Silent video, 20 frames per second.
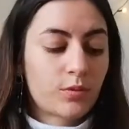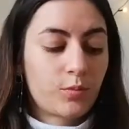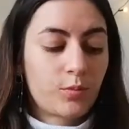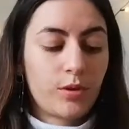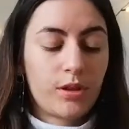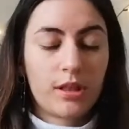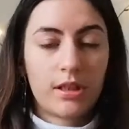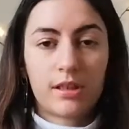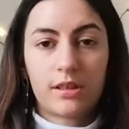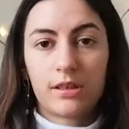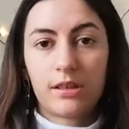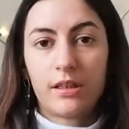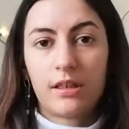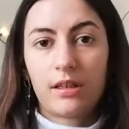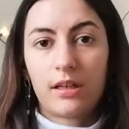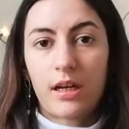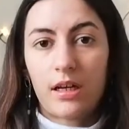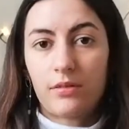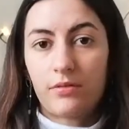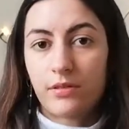we can
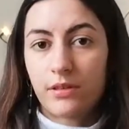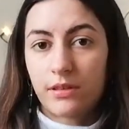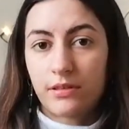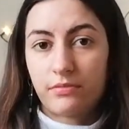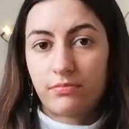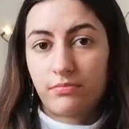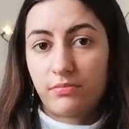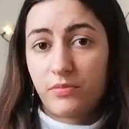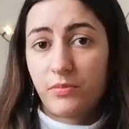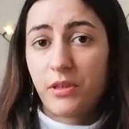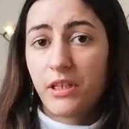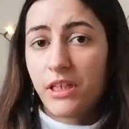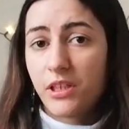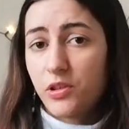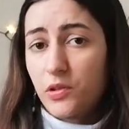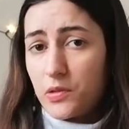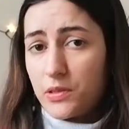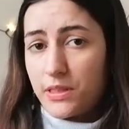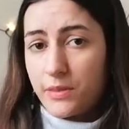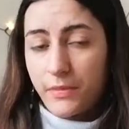cover it, we
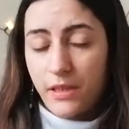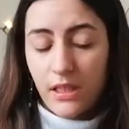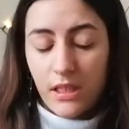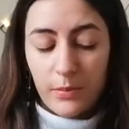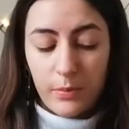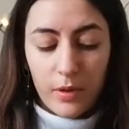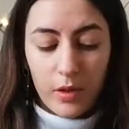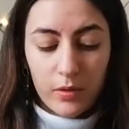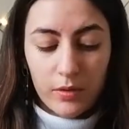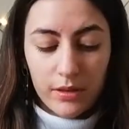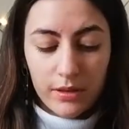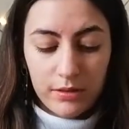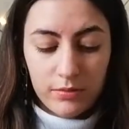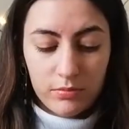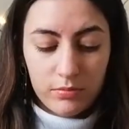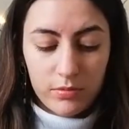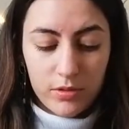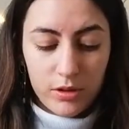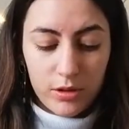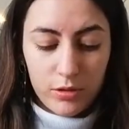can do something about it,
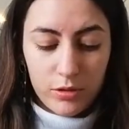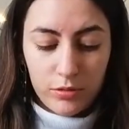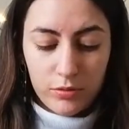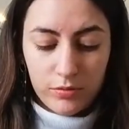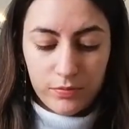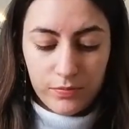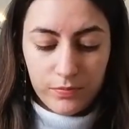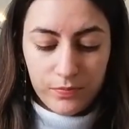you know?